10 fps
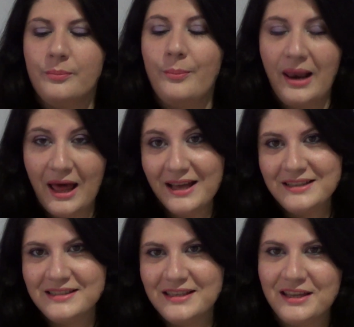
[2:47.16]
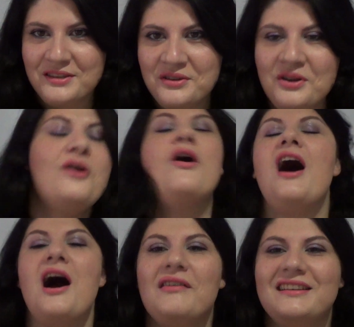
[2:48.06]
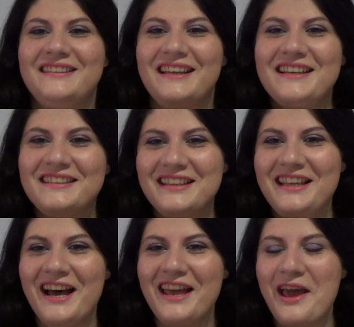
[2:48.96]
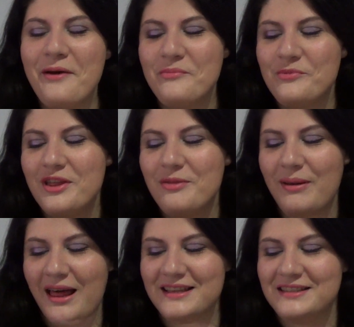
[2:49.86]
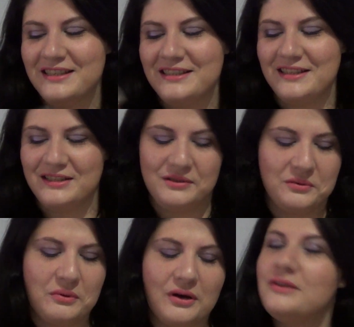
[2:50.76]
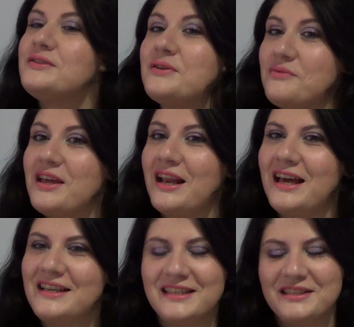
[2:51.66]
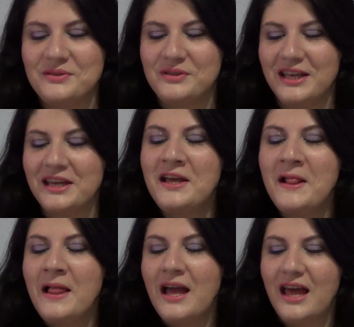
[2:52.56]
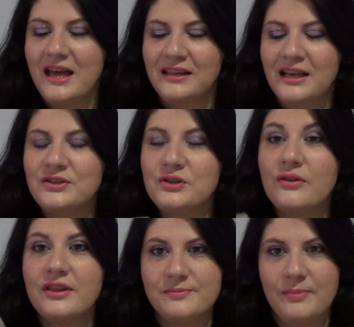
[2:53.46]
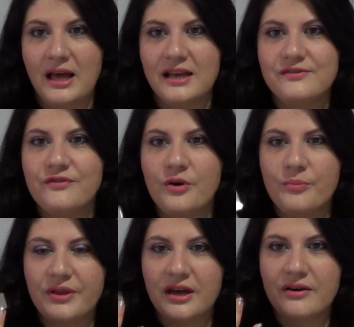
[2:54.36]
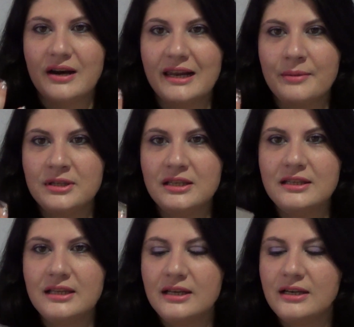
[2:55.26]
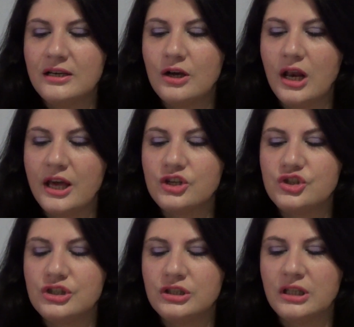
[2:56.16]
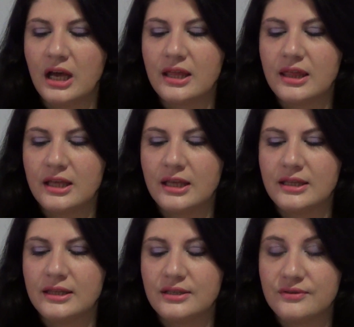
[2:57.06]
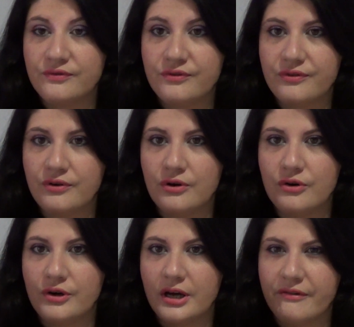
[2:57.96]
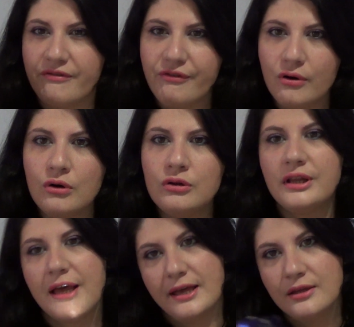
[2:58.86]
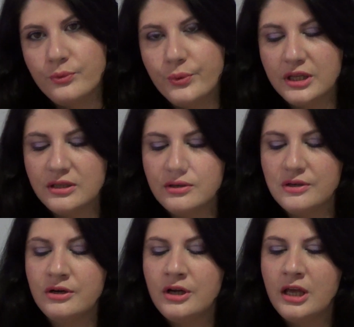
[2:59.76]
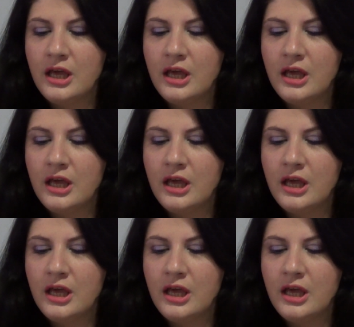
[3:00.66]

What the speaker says: blush, and you know how addicted I am with blushes, and you will also realize that today. And I saw this blush from their limited collection. I think it is for fall and winter,